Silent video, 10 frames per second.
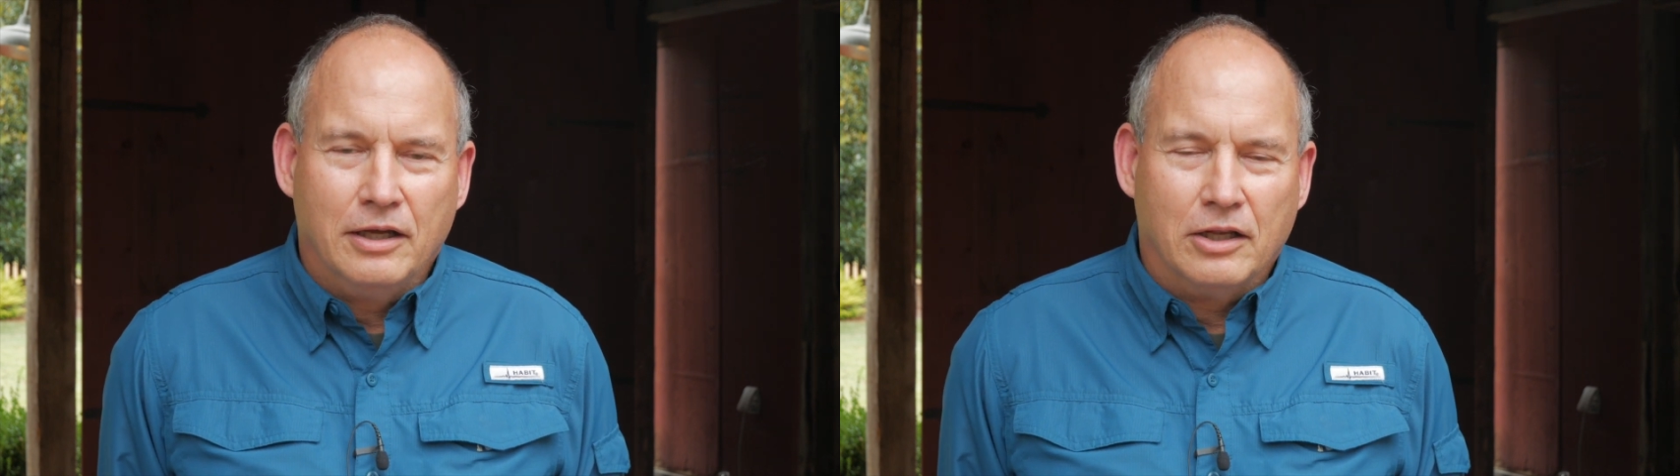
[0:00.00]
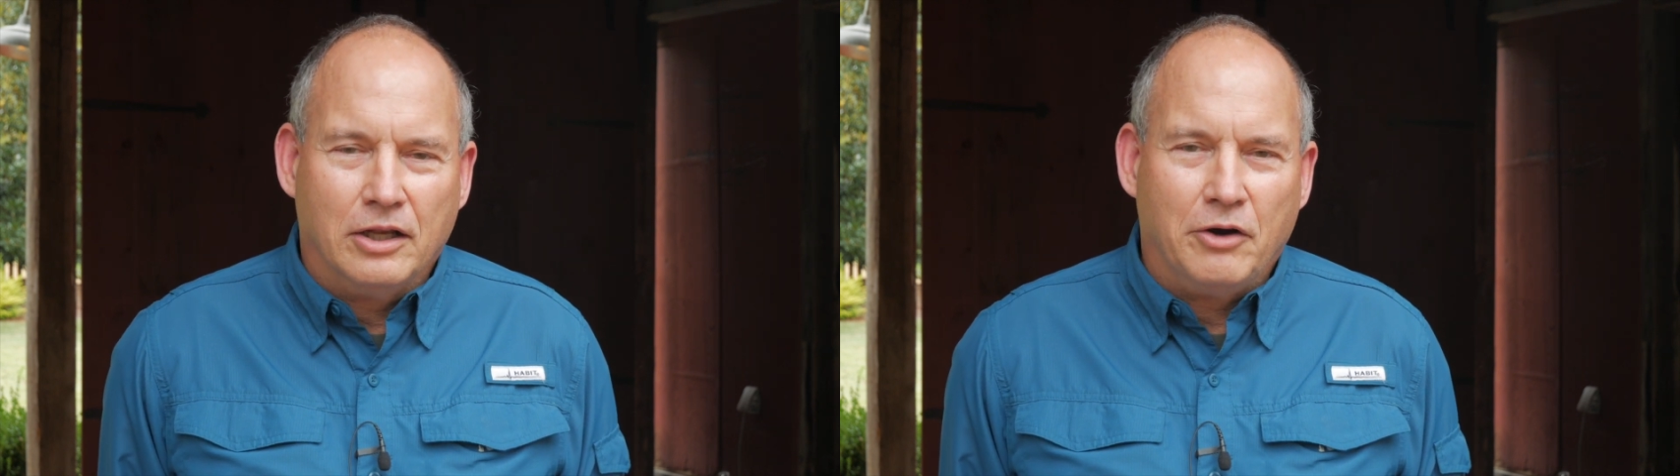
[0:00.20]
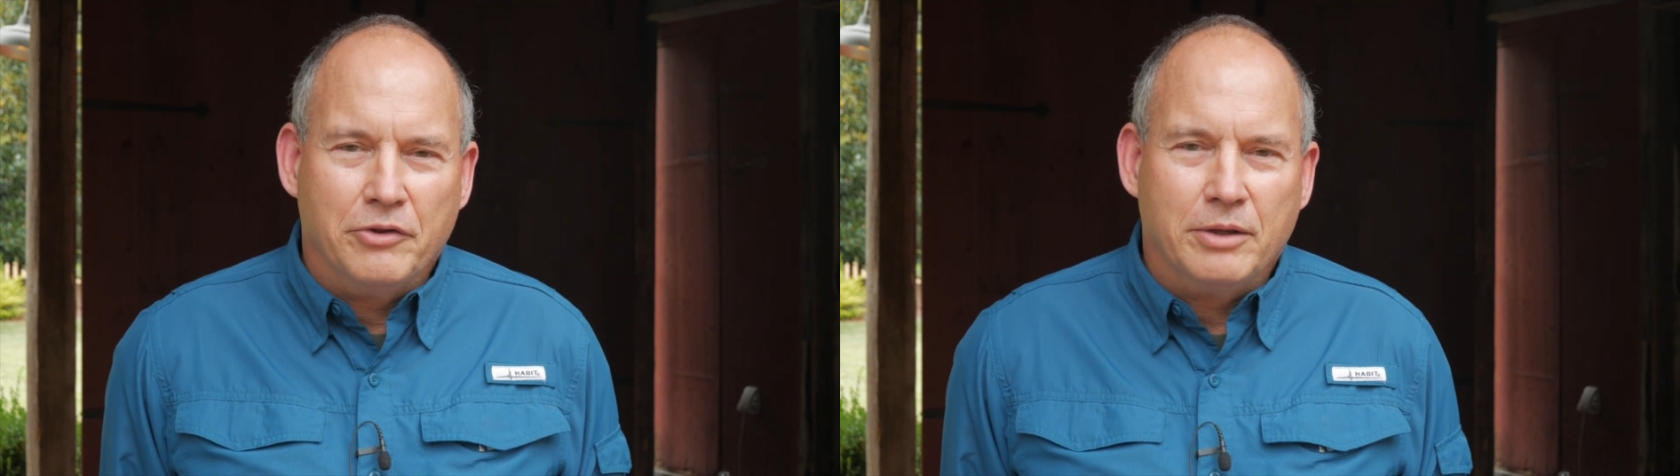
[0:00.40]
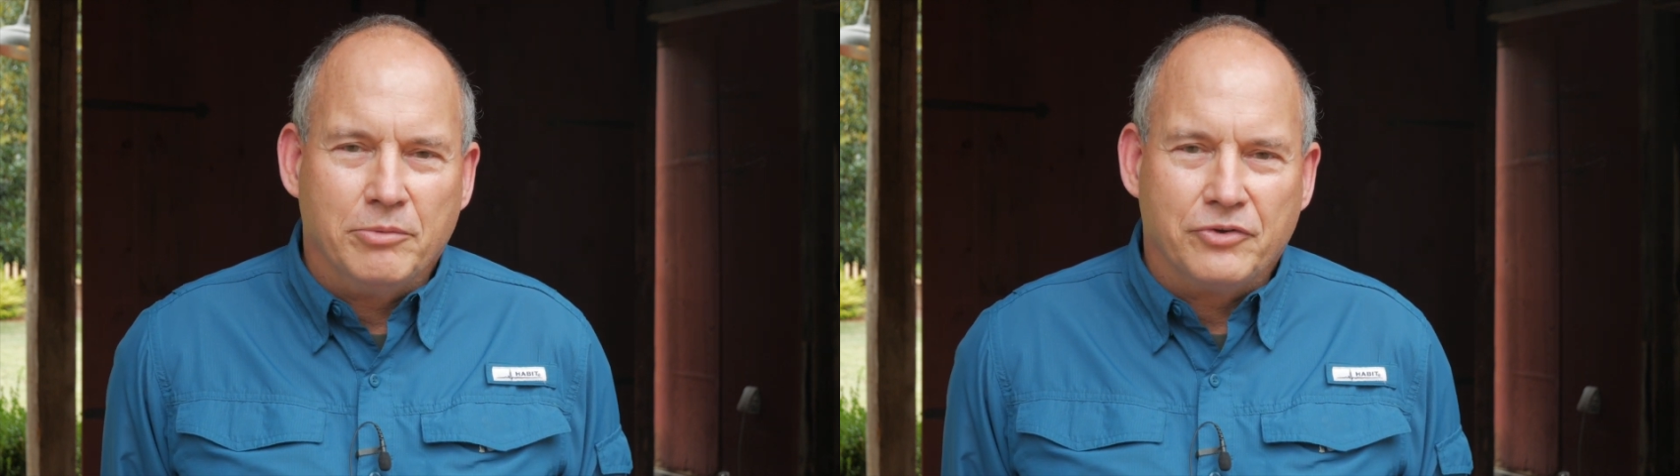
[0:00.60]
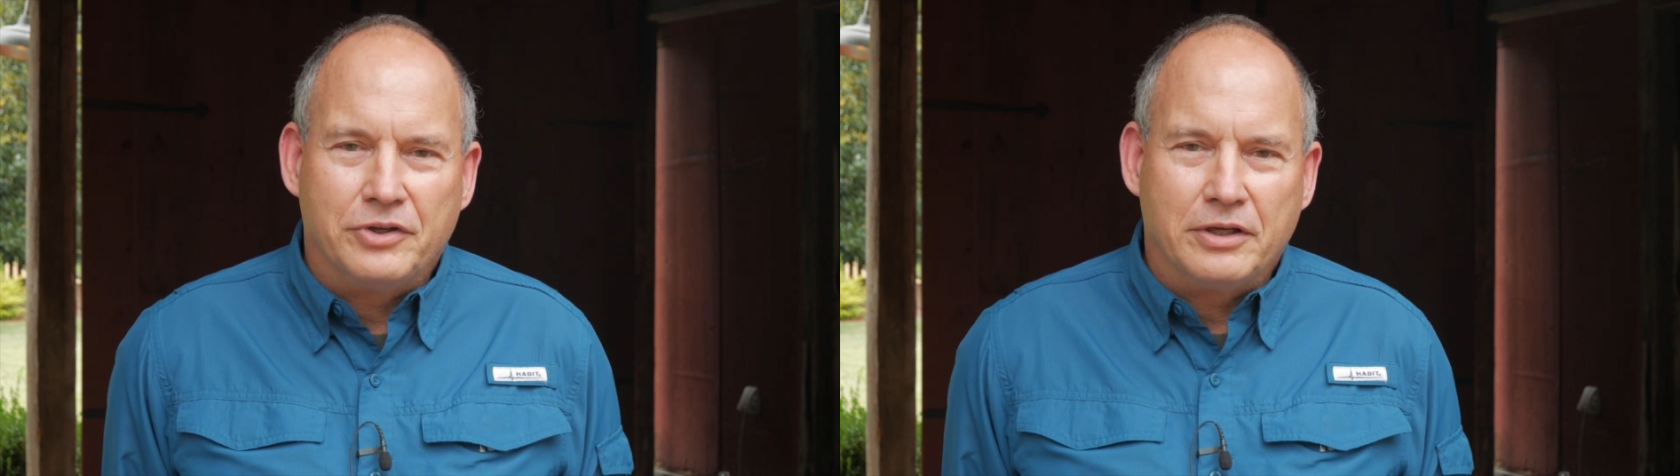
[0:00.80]
allowing them
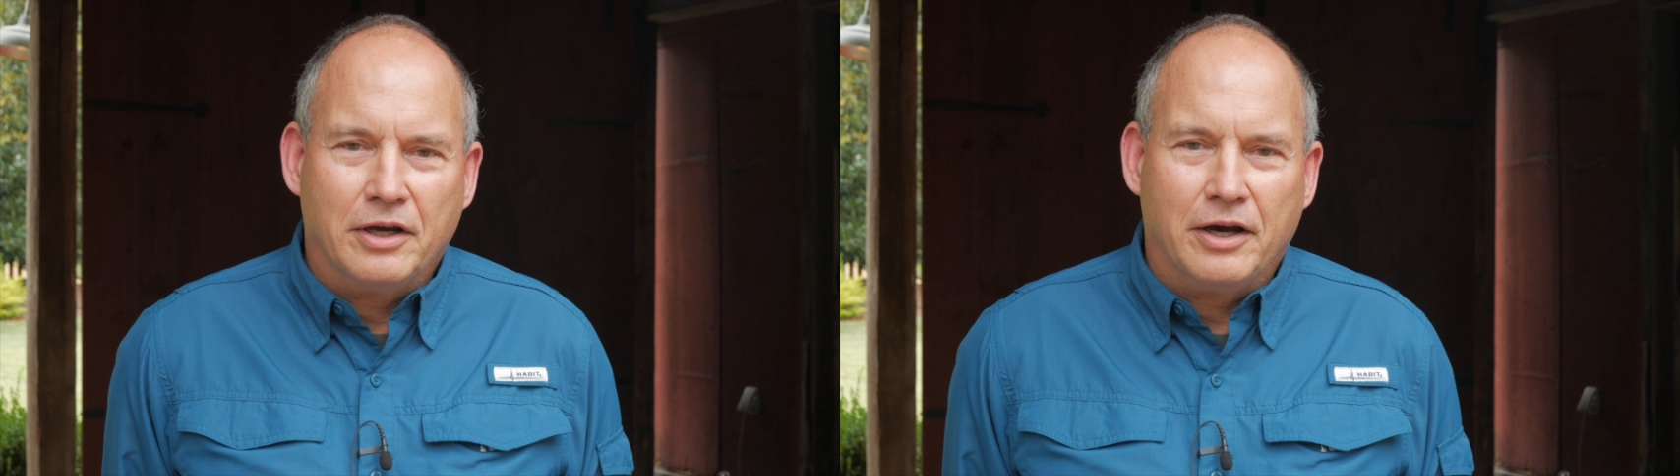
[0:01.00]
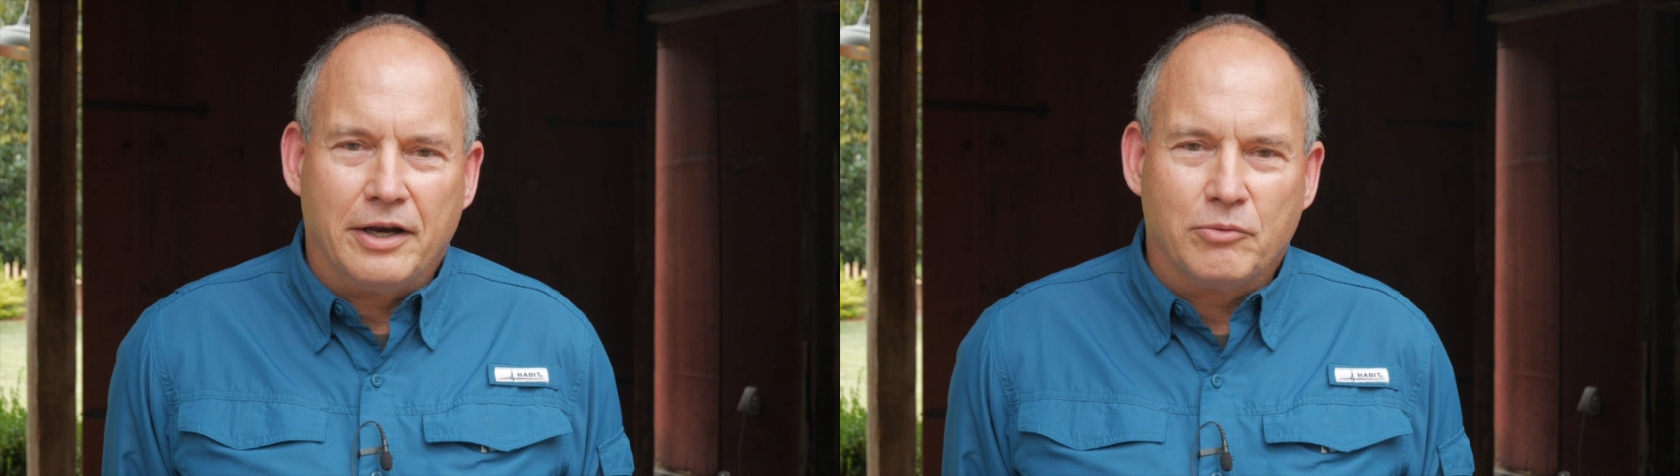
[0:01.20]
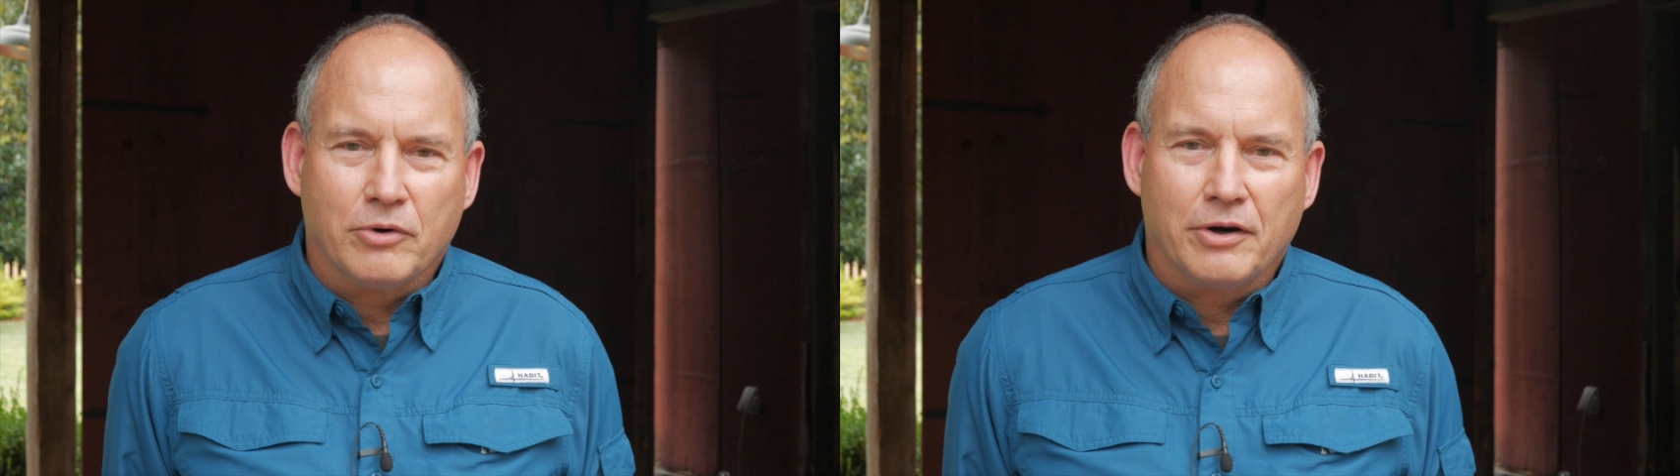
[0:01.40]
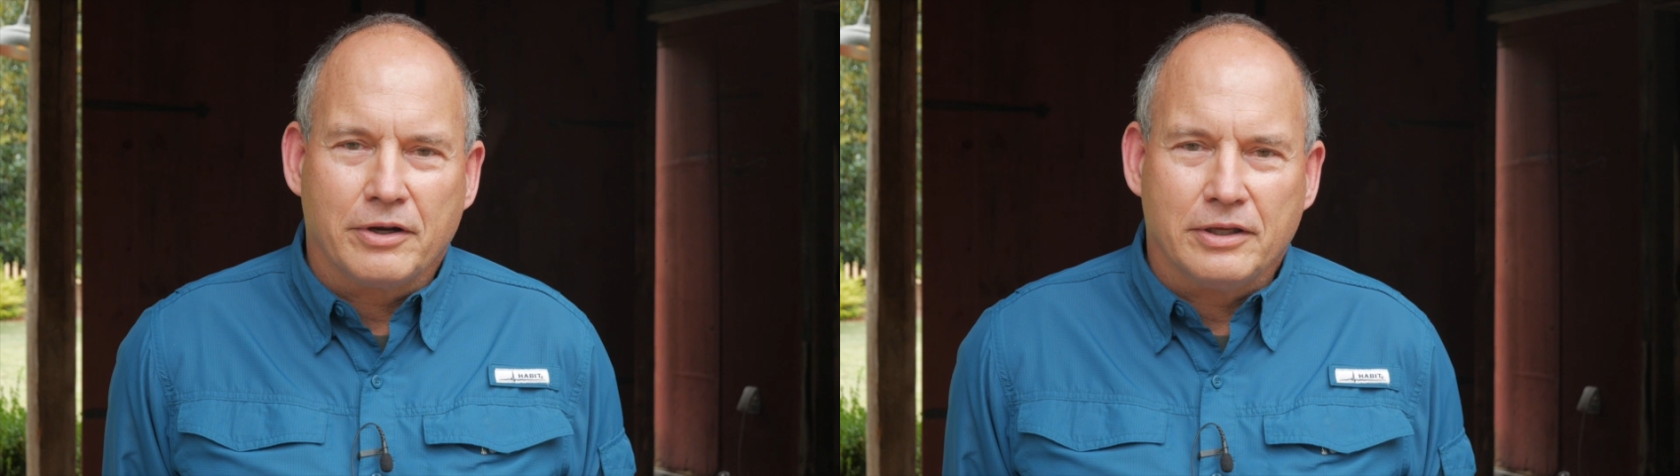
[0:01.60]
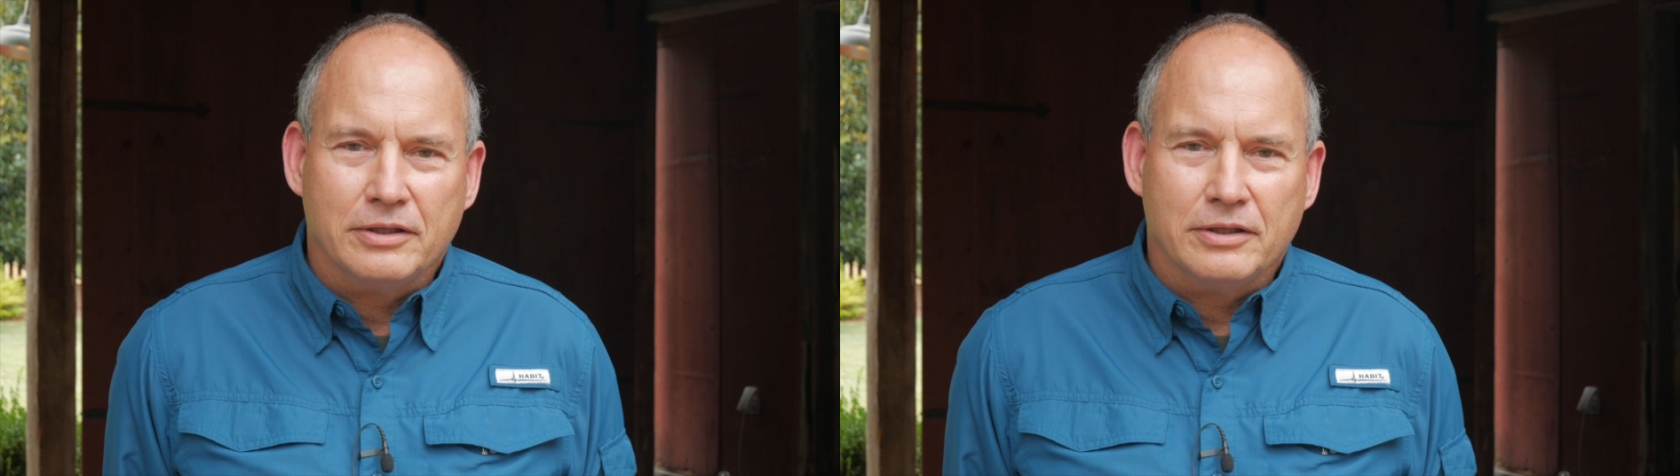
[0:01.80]
to see God at work